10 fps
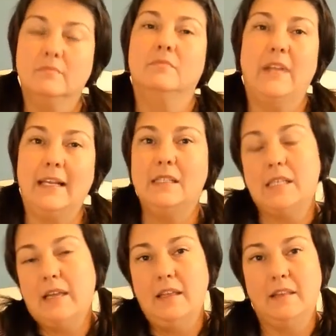
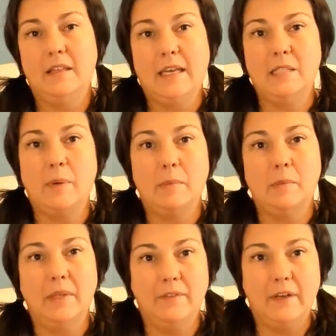I think that's
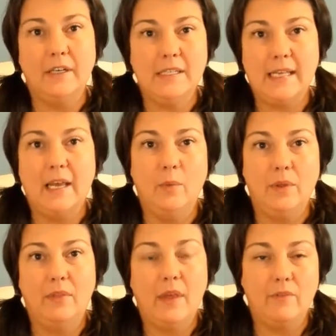probably fair to say with
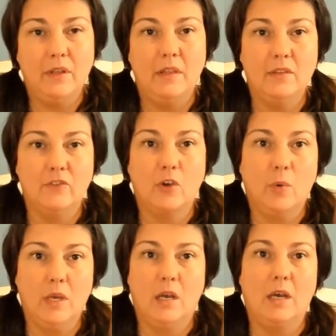everything that's
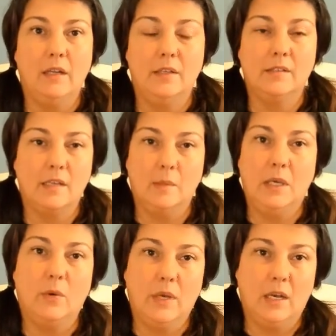going on, that's going to be
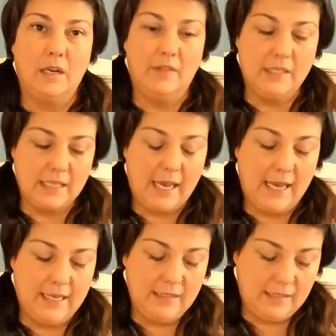going on in the
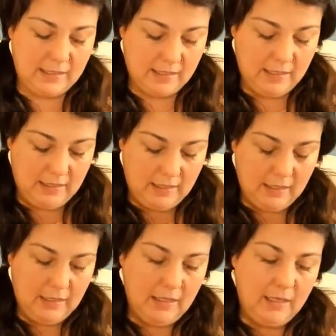skies.
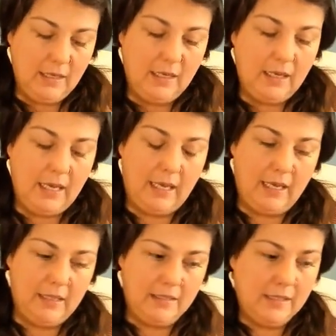
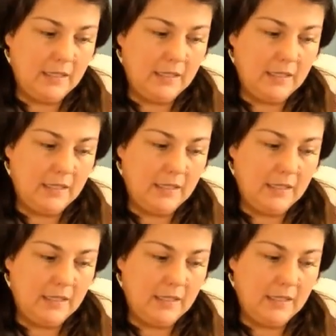And